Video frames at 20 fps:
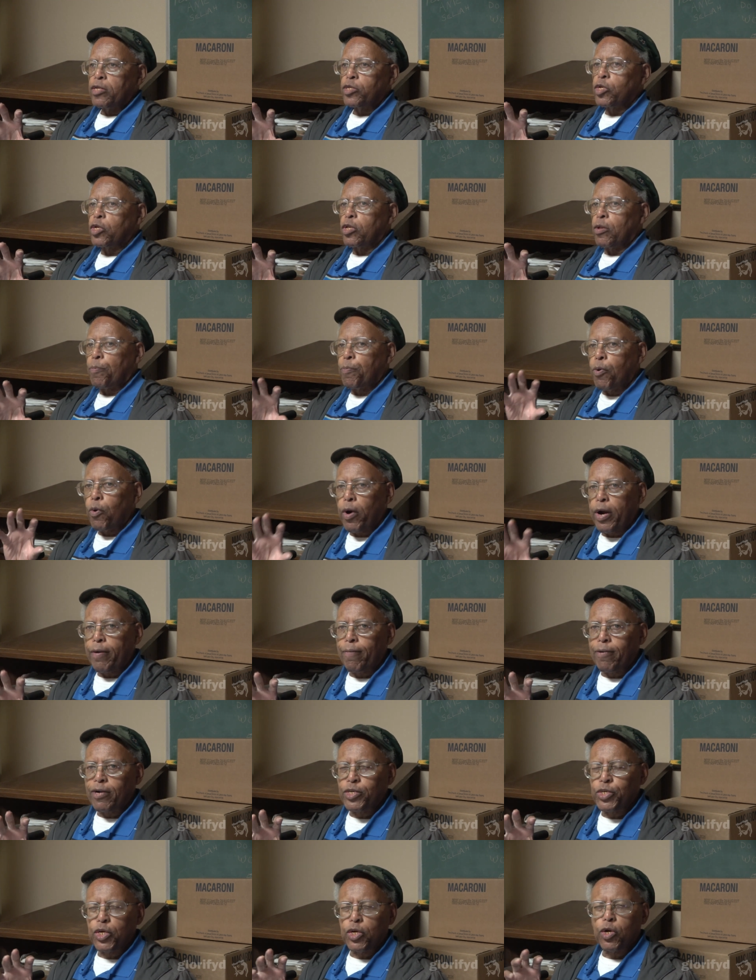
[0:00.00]
to the point
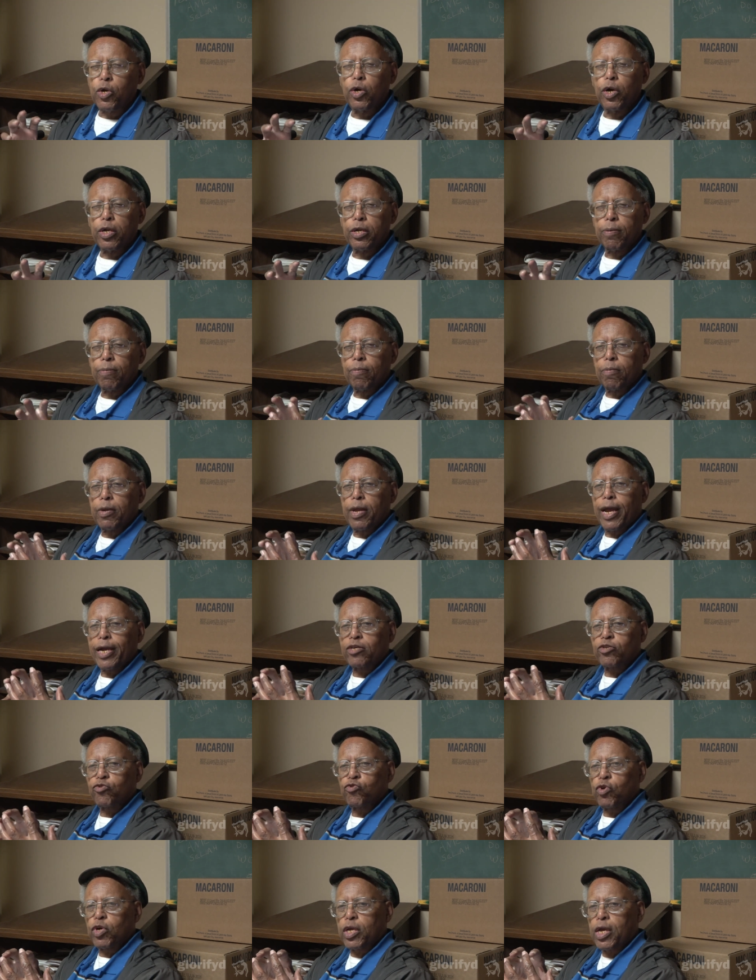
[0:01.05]
where she couldn't
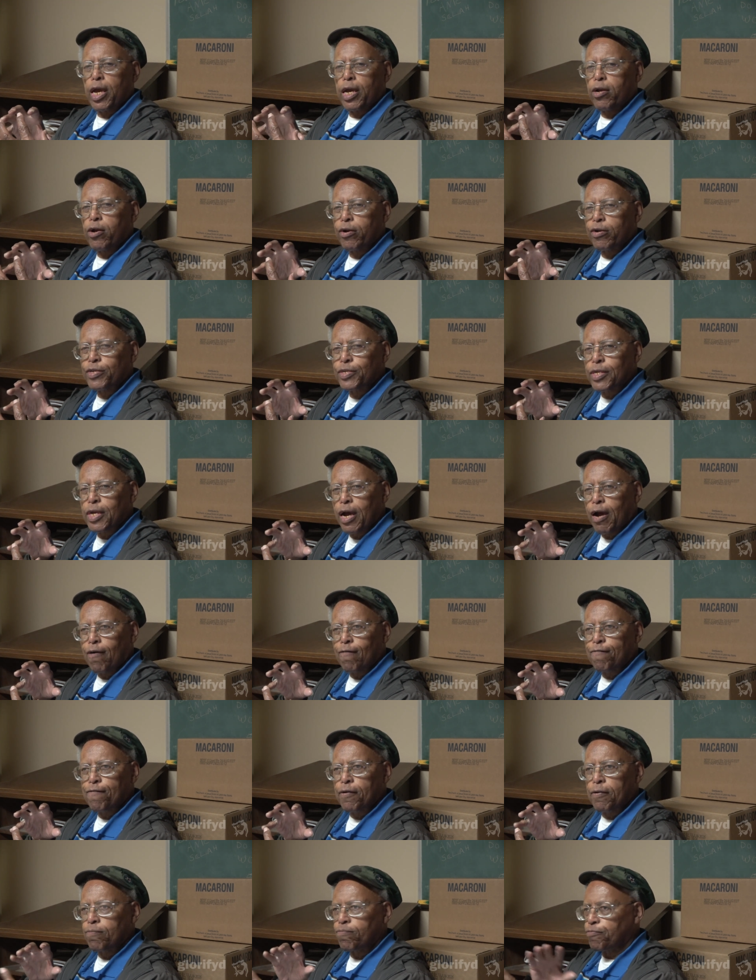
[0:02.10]
extricate mm-hmm.
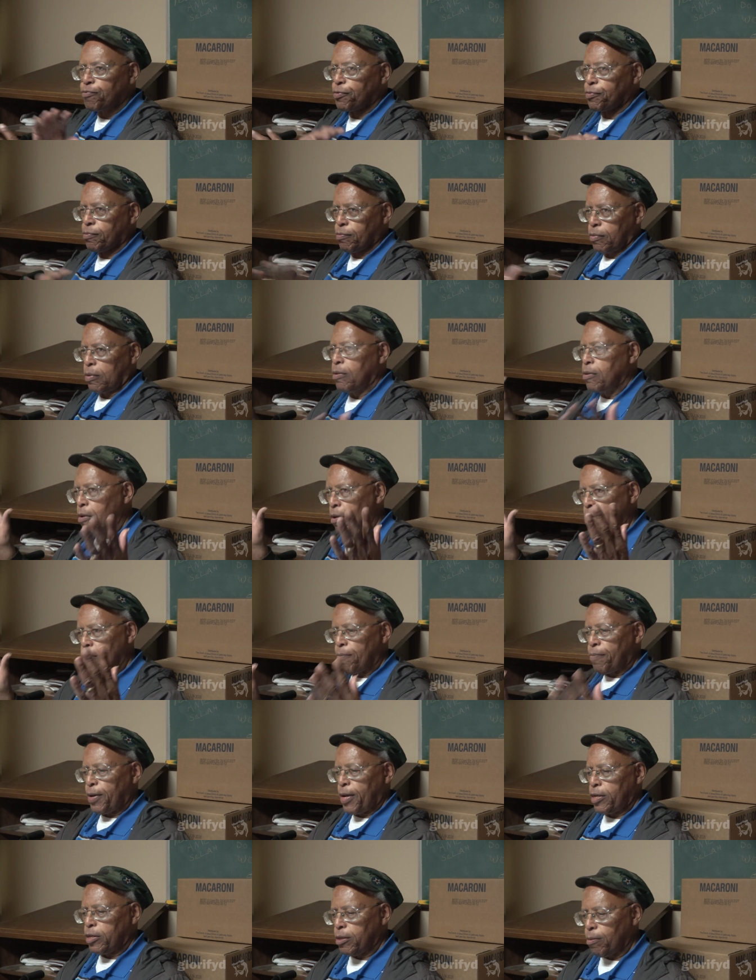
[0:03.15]
herself
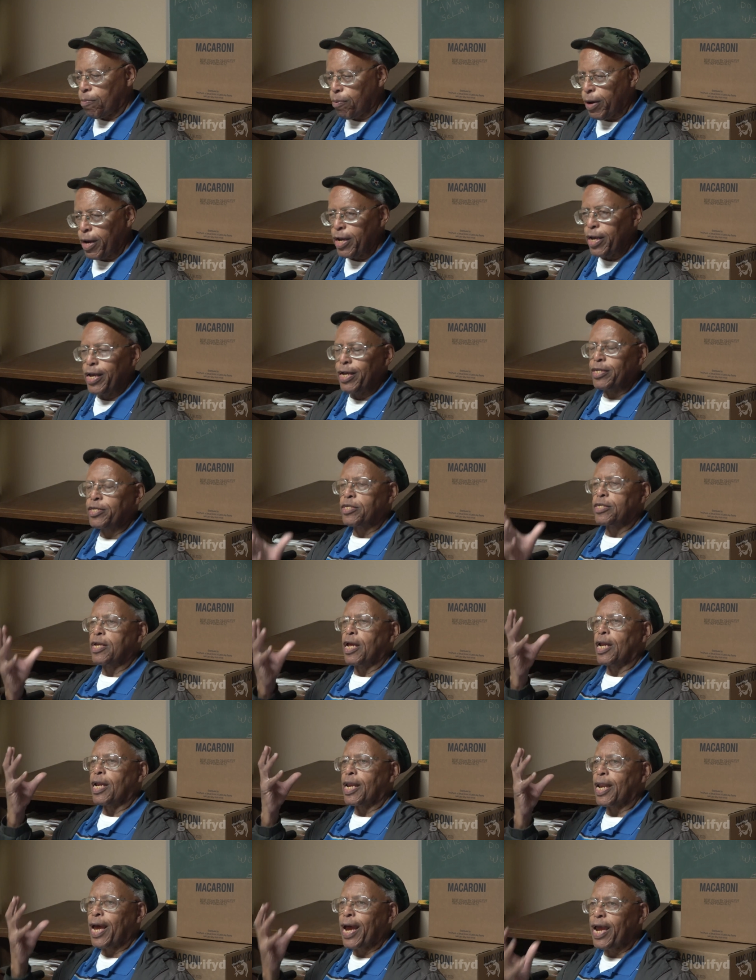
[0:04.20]
and paid the price. It's the
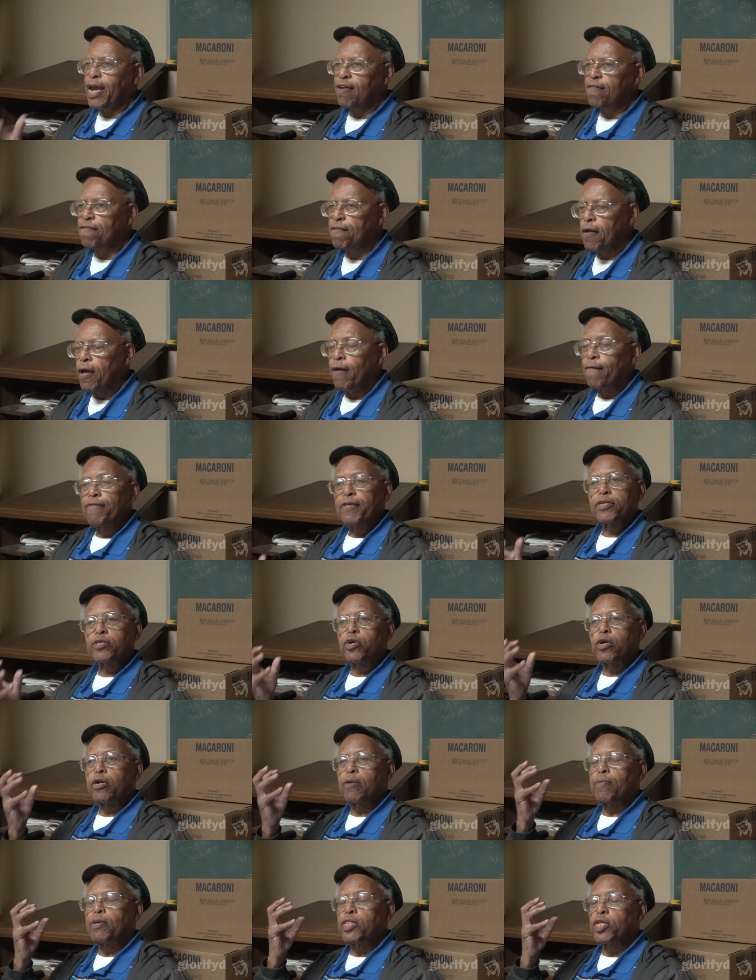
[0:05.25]
life that's
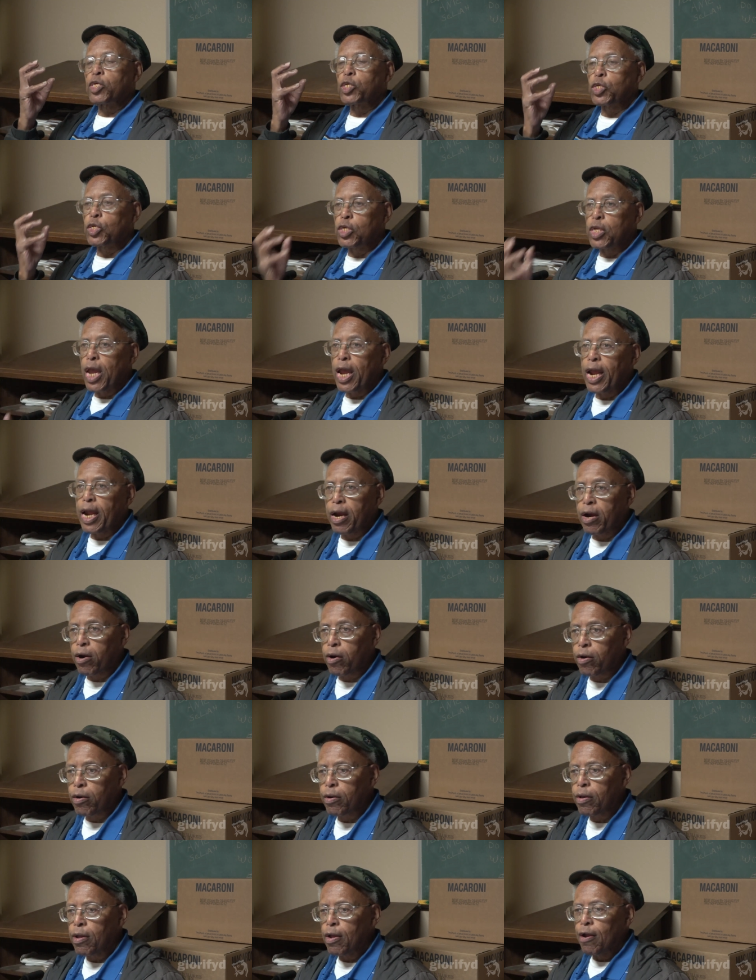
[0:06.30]
going to be the
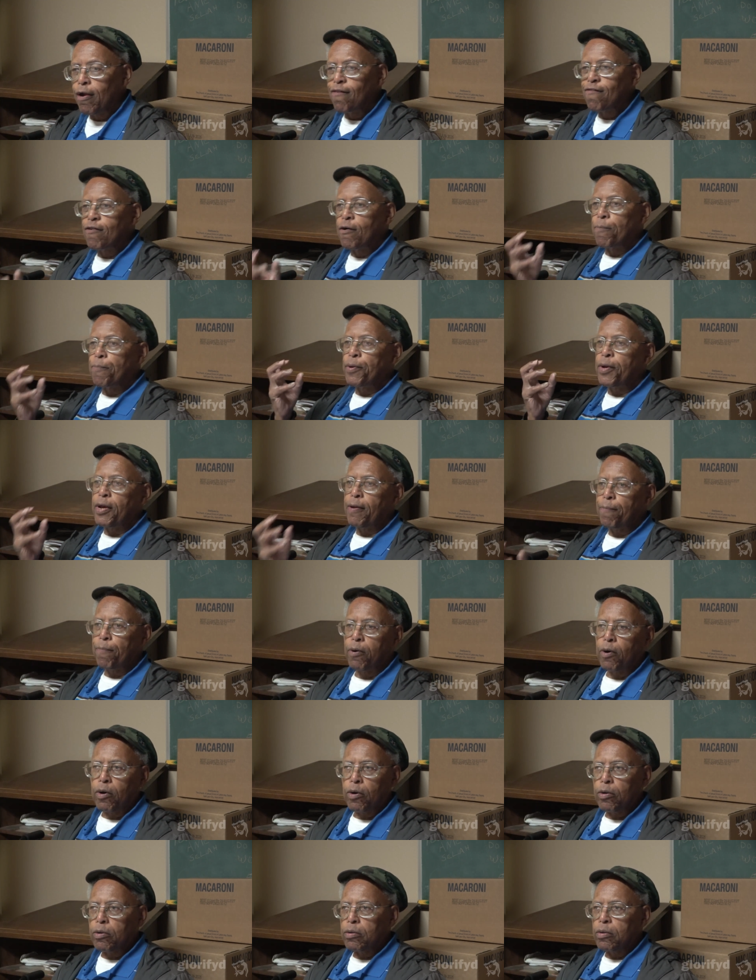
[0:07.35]
snare for
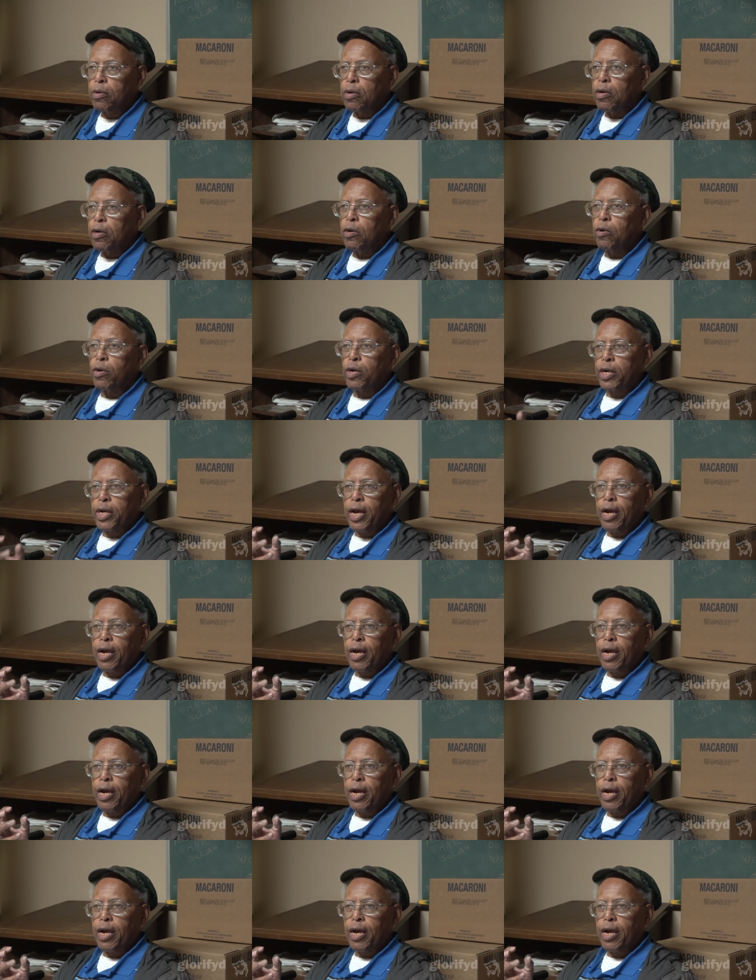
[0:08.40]
people who are